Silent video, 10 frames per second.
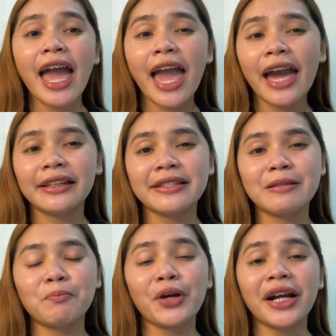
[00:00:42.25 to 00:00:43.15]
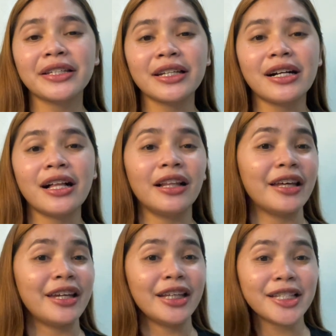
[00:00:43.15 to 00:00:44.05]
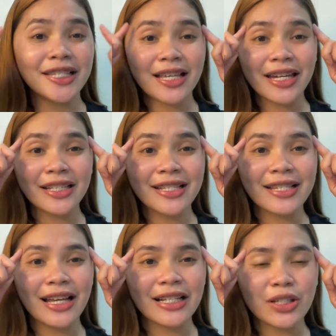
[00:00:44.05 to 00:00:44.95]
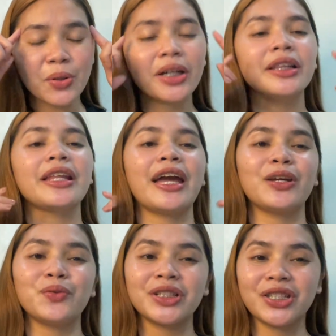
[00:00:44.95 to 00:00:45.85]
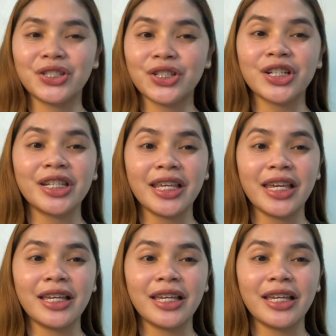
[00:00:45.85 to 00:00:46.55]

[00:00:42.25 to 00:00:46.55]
adds practical insights to our language journey.